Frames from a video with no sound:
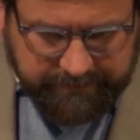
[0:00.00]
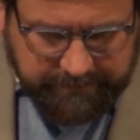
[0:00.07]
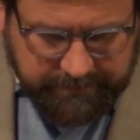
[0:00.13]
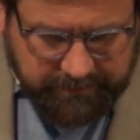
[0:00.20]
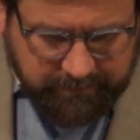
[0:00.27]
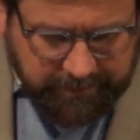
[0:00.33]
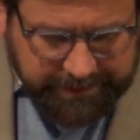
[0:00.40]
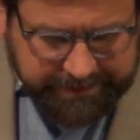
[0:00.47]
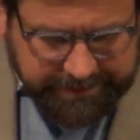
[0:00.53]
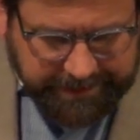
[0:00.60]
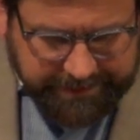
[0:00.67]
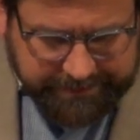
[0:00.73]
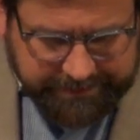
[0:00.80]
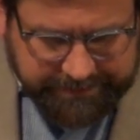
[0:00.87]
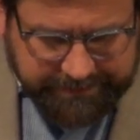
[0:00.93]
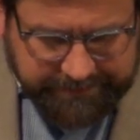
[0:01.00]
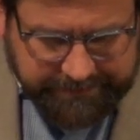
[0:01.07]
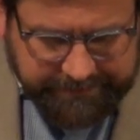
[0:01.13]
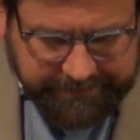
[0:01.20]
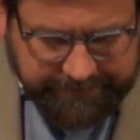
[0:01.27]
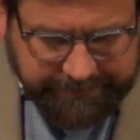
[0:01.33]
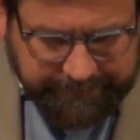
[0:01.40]
Look what it says.
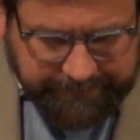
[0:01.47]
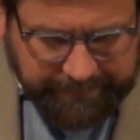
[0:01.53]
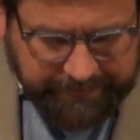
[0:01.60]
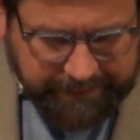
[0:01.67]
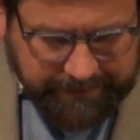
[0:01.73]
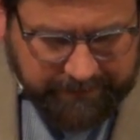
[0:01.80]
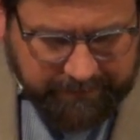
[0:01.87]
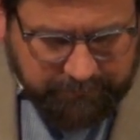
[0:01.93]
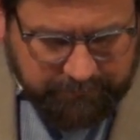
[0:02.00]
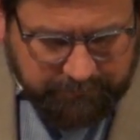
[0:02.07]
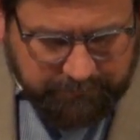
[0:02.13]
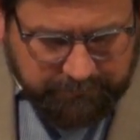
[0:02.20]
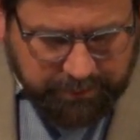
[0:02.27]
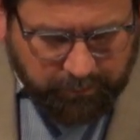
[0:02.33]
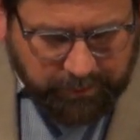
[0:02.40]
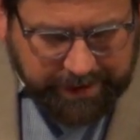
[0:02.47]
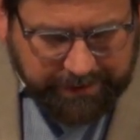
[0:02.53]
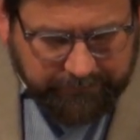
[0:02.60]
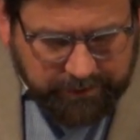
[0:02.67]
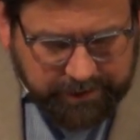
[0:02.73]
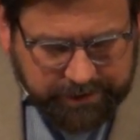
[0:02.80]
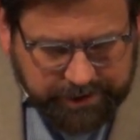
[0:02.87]
But
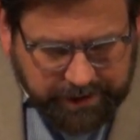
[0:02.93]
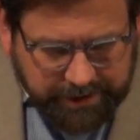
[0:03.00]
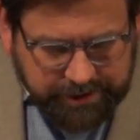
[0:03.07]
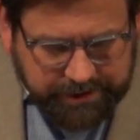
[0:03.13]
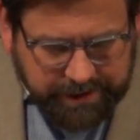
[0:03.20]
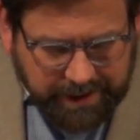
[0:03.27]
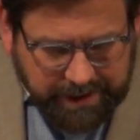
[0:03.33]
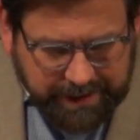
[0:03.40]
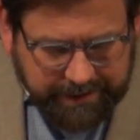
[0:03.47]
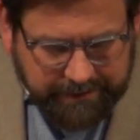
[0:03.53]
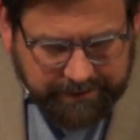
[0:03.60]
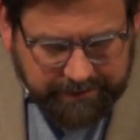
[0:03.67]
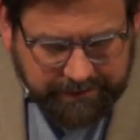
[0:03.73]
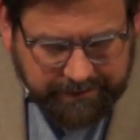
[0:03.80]
whenever the judge died,